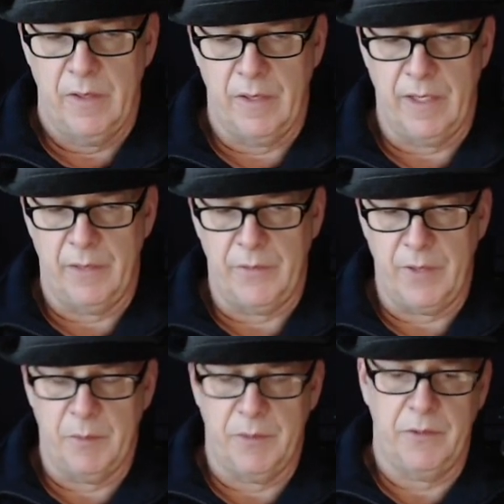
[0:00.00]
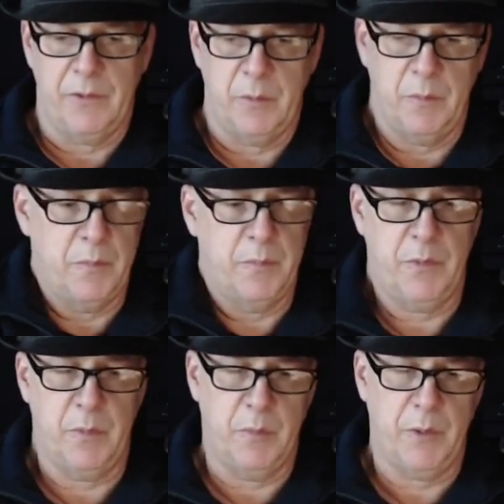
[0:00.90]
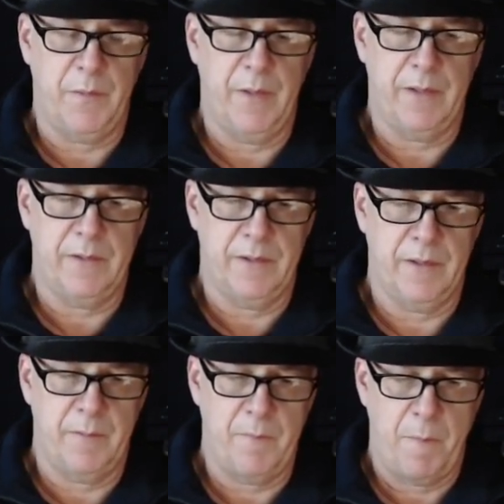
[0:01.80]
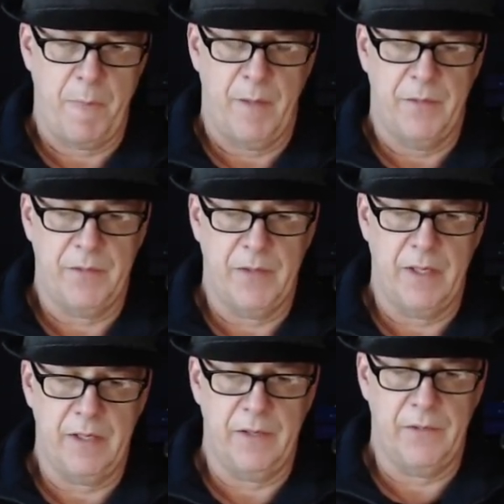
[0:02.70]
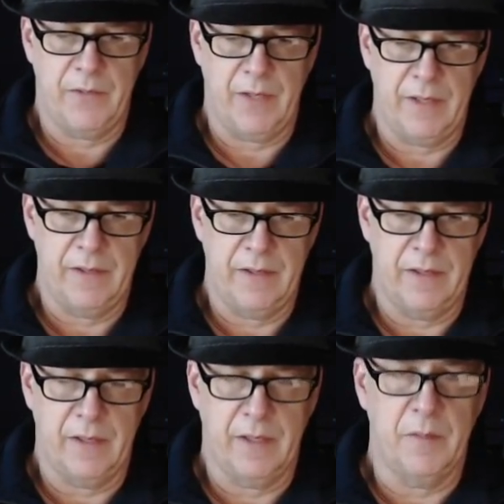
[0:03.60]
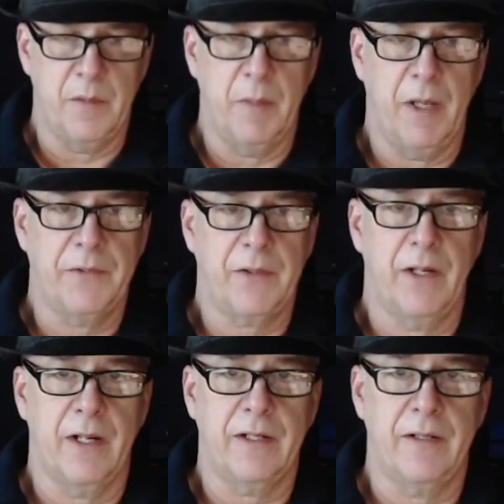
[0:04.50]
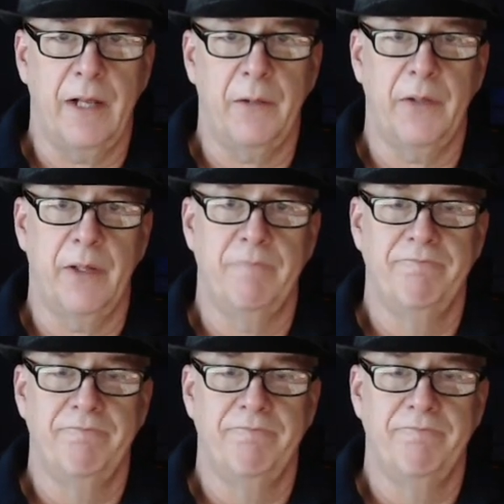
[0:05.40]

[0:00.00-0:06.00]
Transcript: and I was able to, to put that uh, stud inside the, uh, the balance cock. That was a